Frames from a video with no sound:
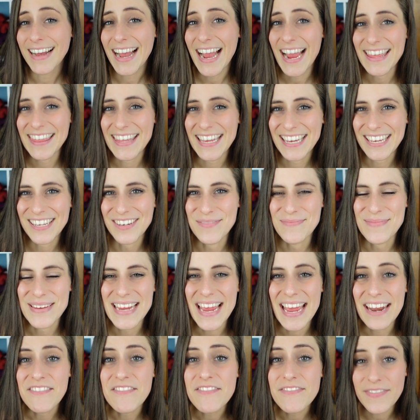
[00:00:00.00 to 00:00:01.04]
I think it'll be
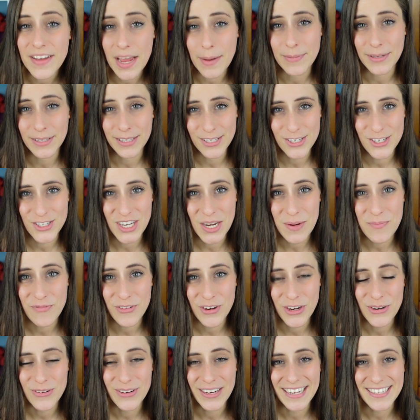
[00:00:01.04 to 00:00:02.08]
in fabulous shape for
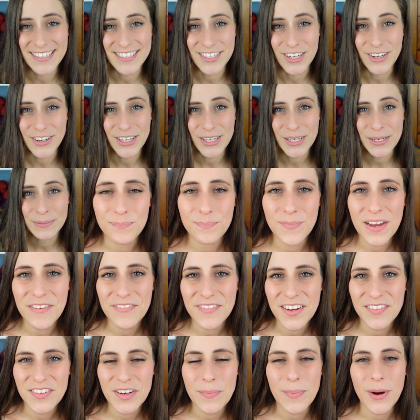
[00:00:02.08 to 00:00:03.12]
you to get started. My
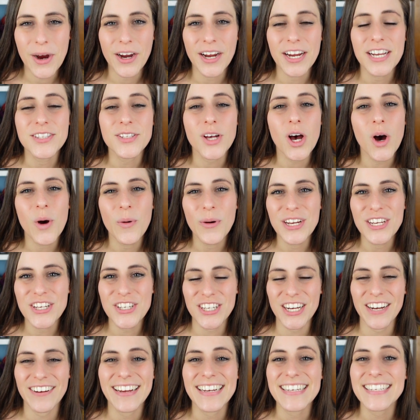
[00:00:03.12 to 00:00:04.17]
favorite part is always
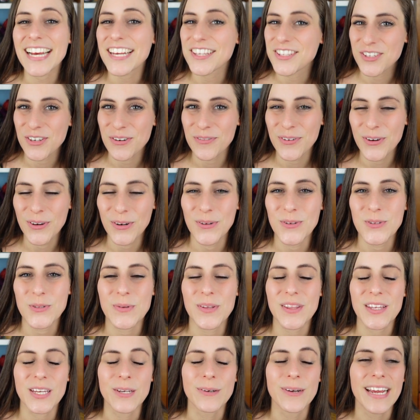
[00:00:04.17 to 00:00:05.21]
sharing tester photos
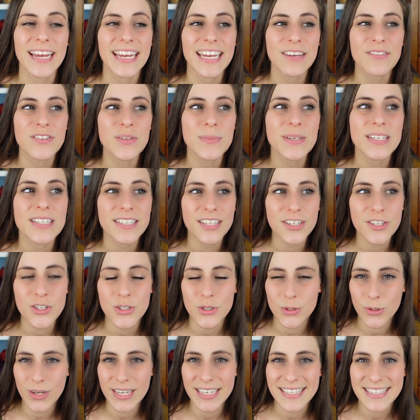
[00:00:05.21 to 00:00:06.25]
with you. It gives me such
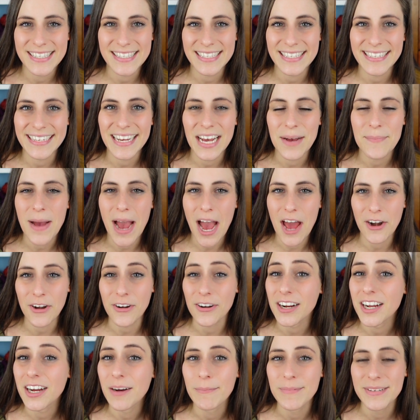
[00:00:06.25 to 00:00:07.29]
joy to see a
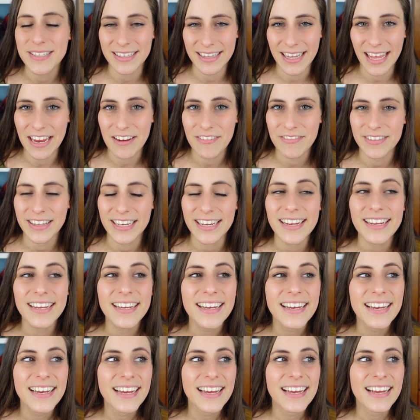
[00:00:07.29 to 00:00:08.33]
pattern come to life like
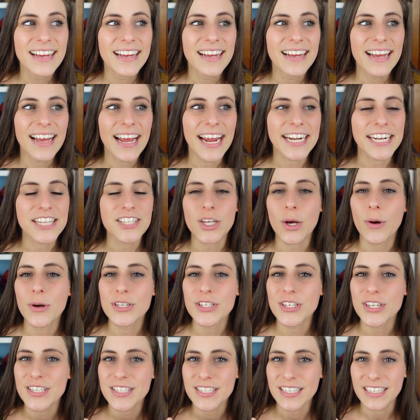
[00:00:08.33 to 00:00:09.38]
and it's
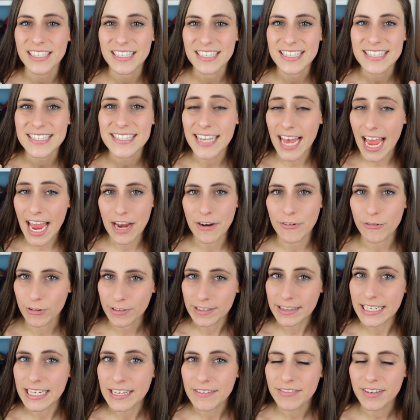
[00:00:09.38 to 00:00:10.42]
always just a sigh of
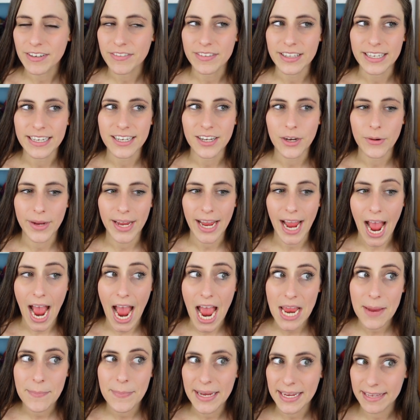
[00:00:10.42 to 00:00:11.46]
relief of like, okay,
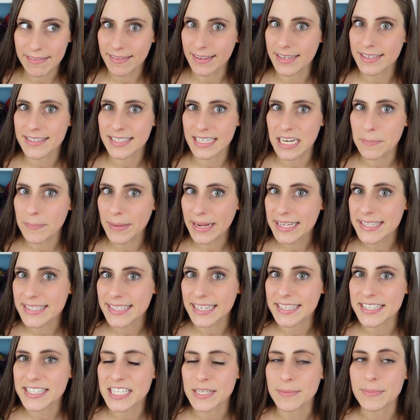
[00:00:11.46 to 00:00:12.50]
I made this and it made
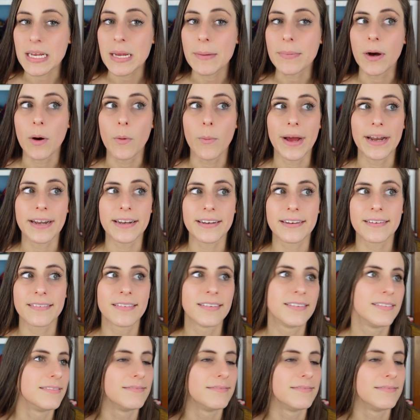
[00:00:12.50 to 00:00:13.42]
sense to me, but when